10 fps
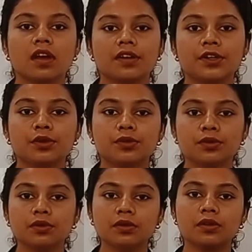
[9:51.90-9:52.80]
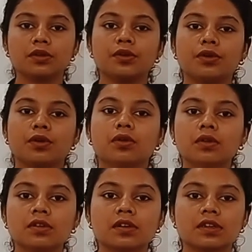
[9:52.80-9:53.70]
due to no
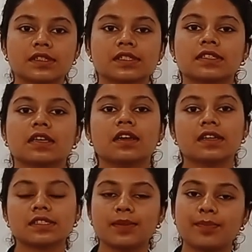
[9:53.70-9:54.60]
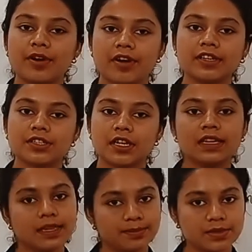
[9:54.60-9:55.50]
separate
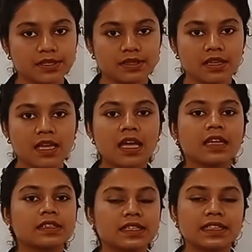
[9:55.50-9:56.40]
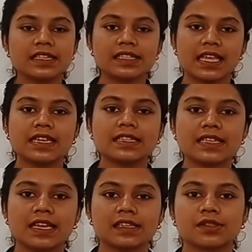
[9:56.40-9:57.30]
limbs. See, these
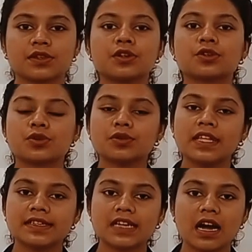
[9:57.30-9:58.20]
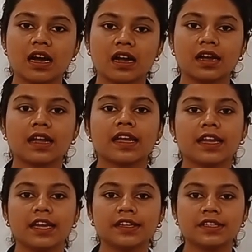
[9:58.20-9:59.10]
insects, through the tongue,
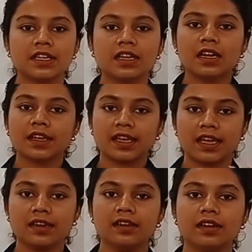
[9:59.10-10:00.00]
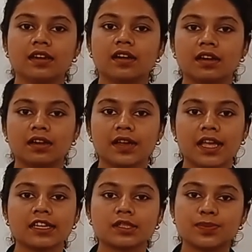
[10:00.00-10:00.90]
it can
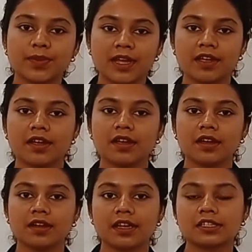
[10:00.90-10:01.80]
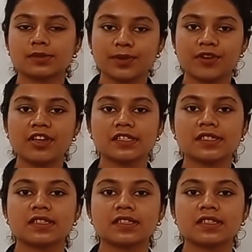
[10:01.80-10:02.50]
experience